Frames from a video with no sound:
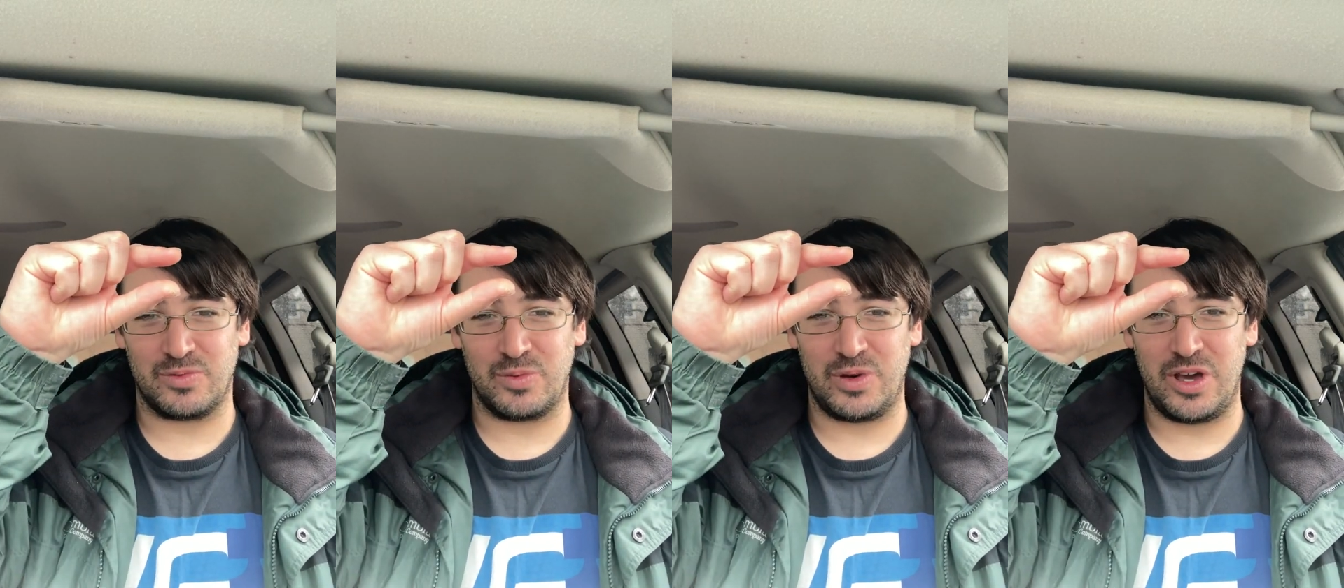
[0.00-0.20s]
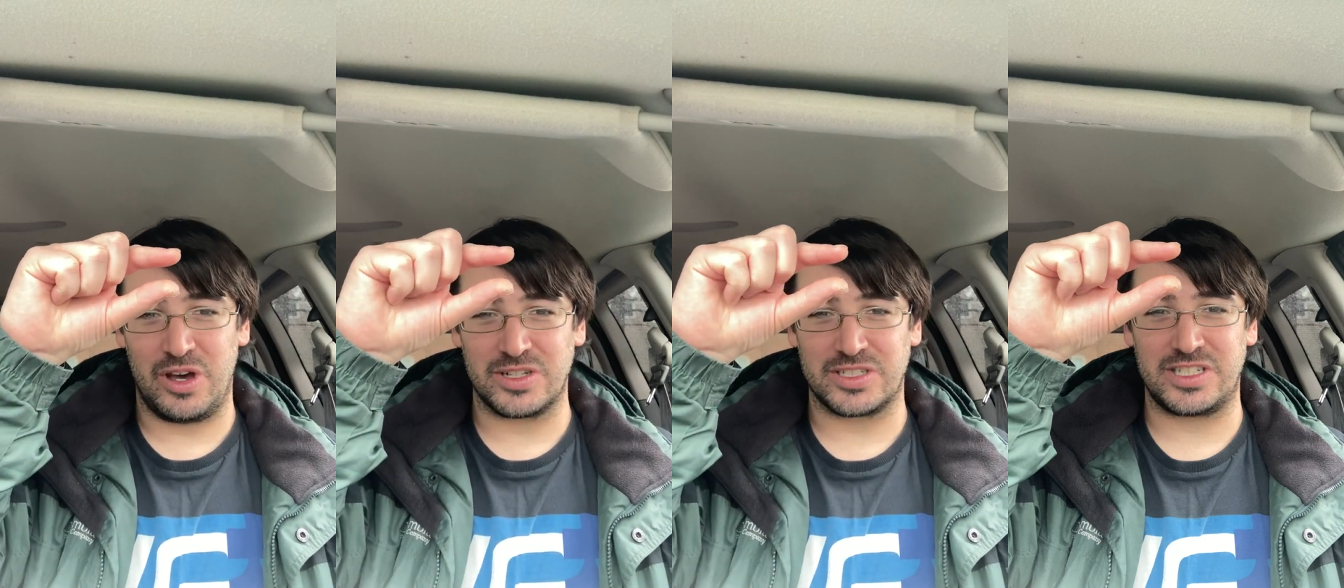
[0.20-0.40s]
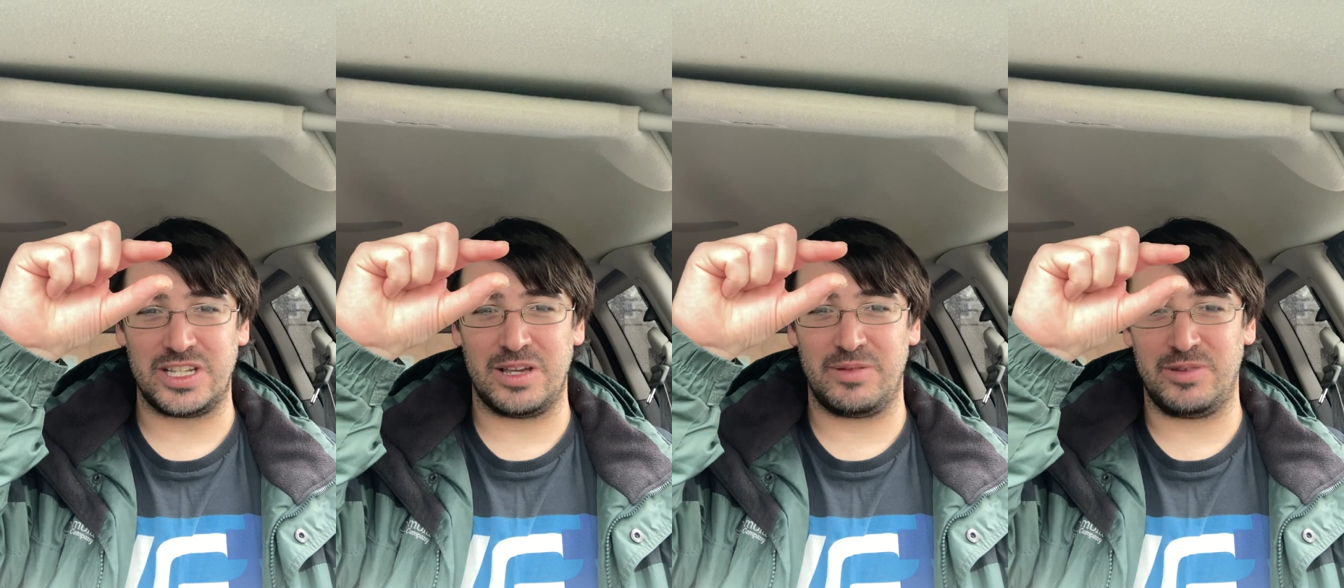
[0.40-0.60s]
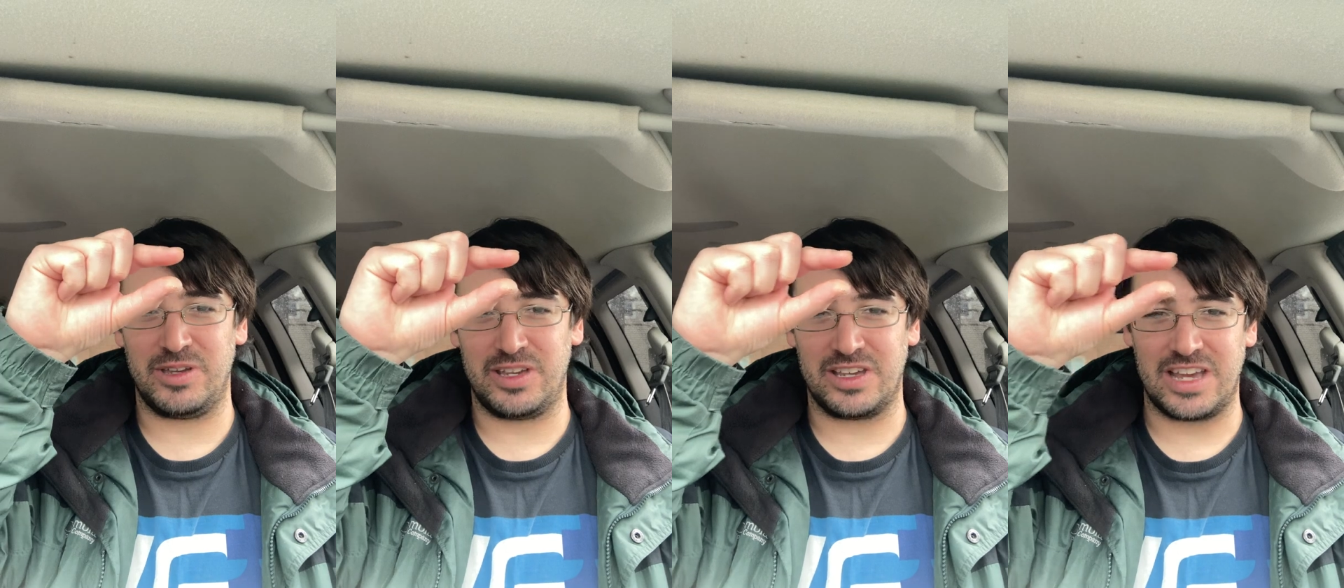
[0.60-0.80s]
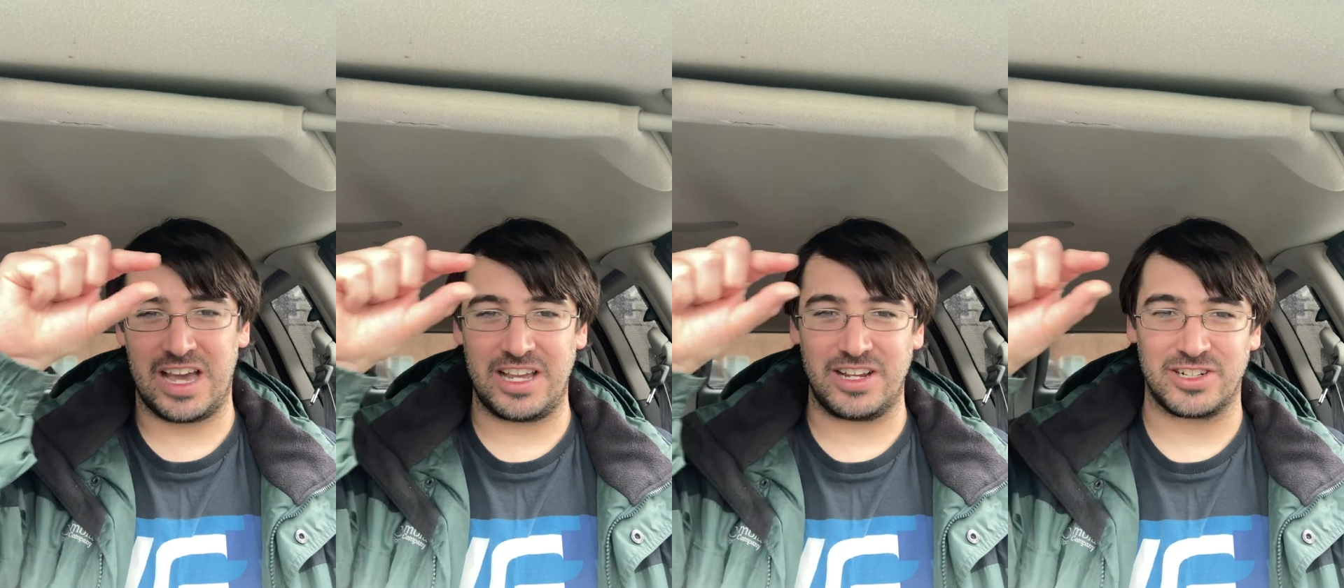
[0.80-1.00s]
We all see them.
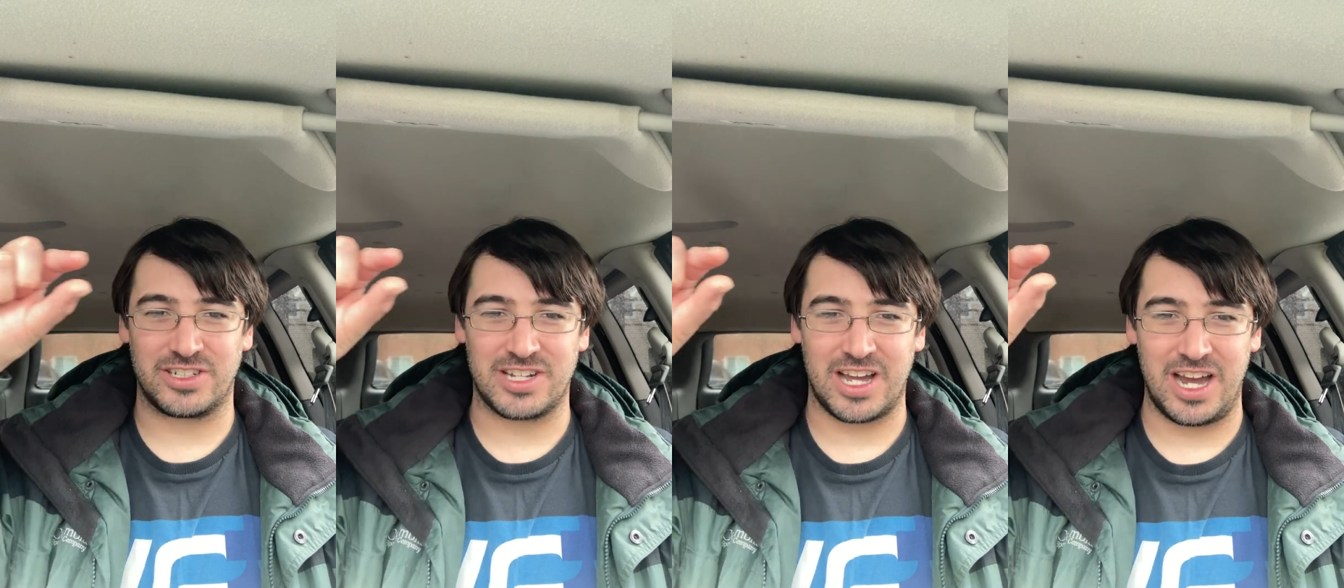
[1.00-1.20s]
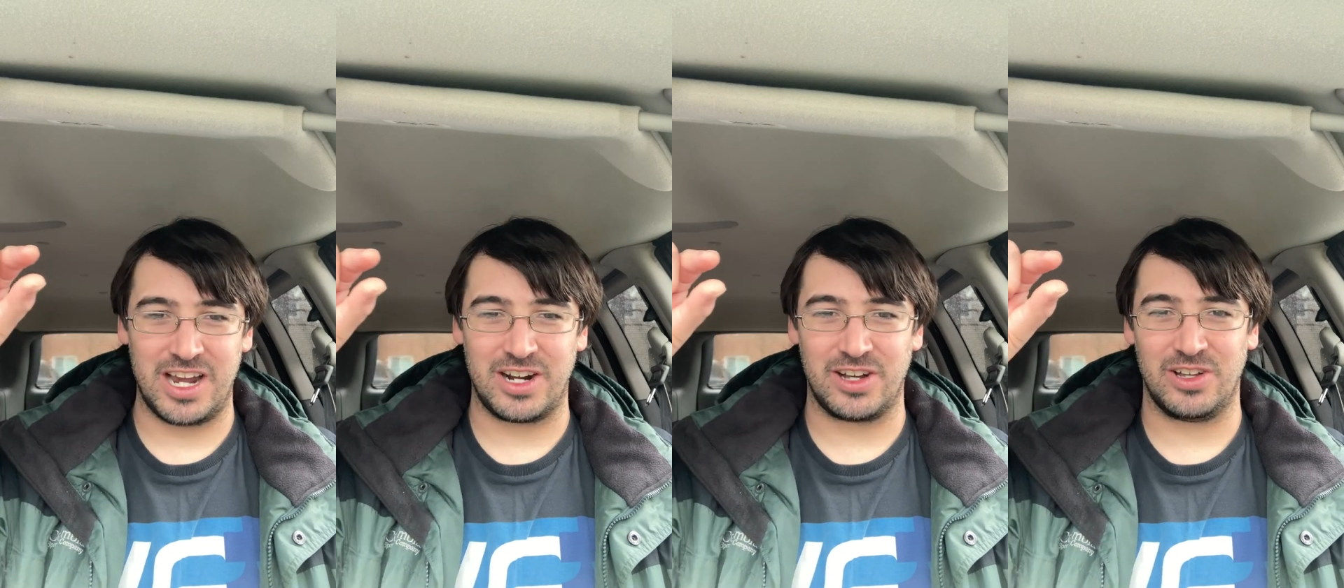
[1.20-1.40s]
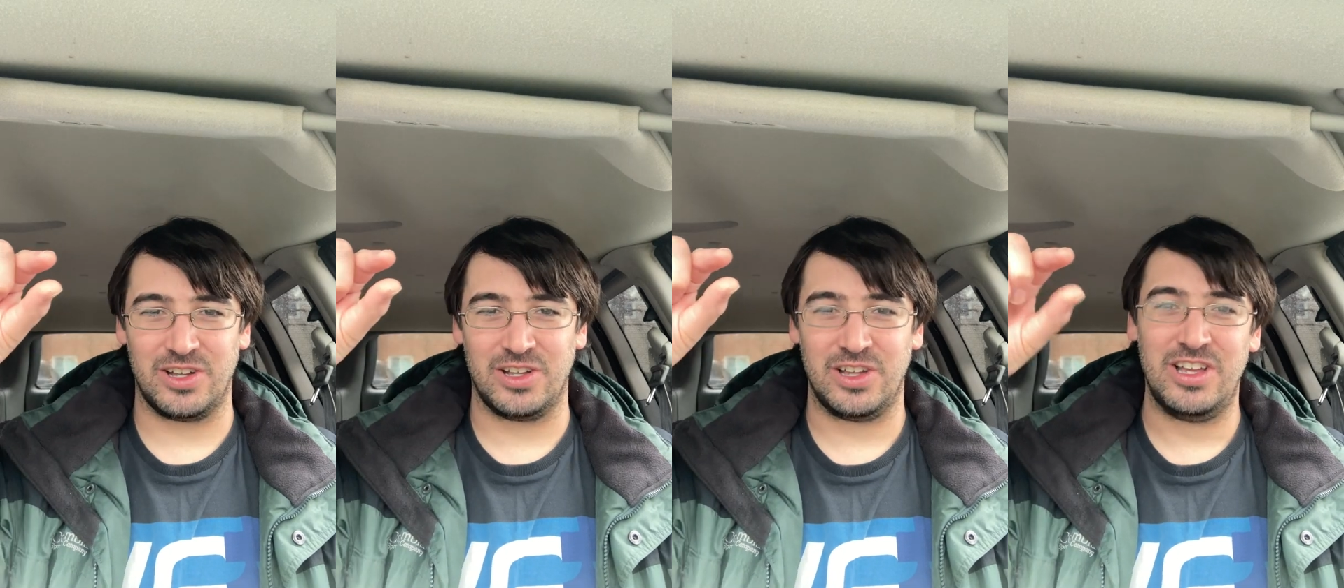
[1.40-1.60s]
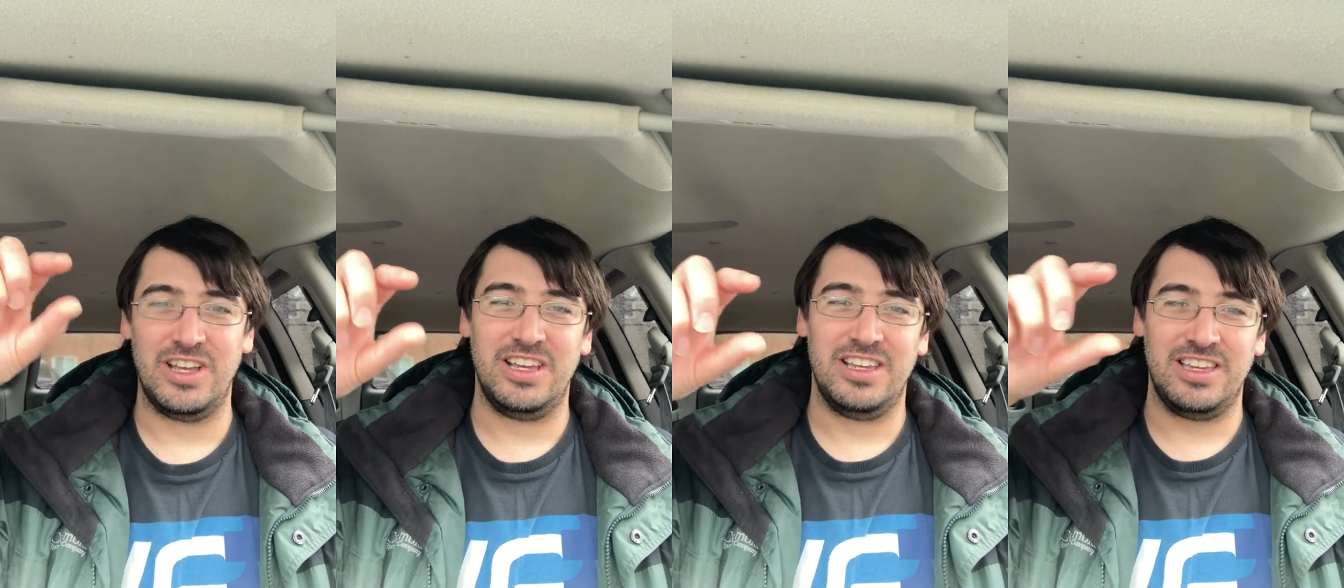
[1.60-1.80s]
You got your title,